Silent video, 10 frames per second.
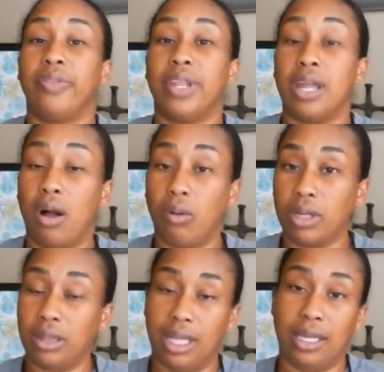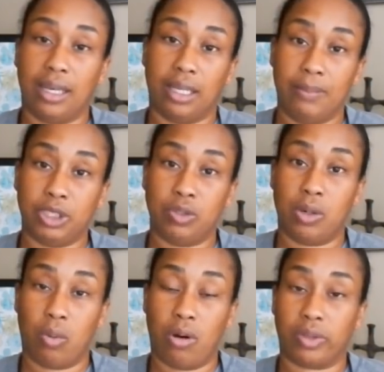The only thing that limits
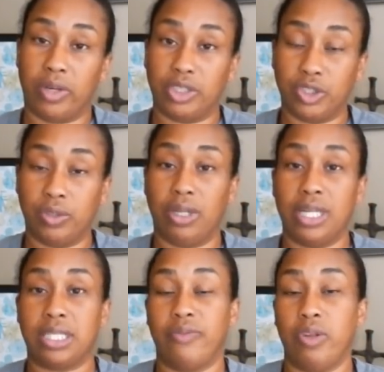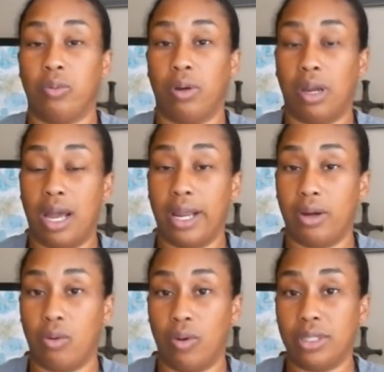you at Walgreens truly is if you're
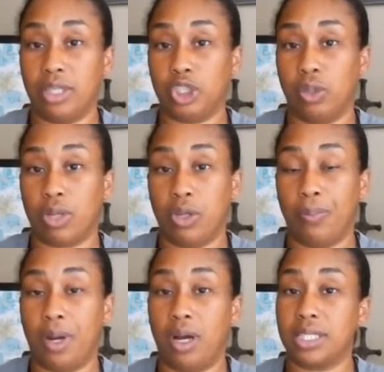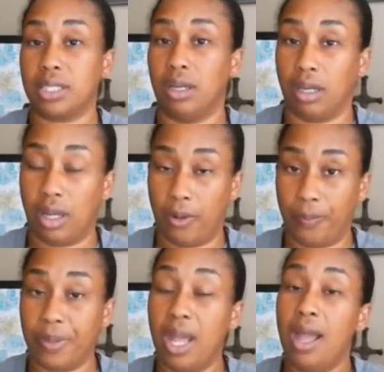relying on digital coupons
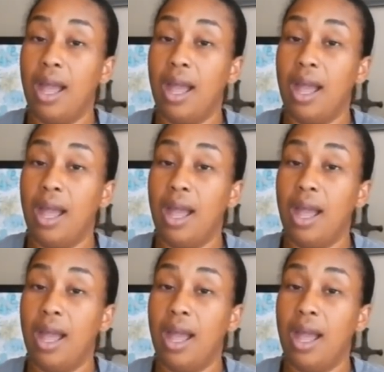alone.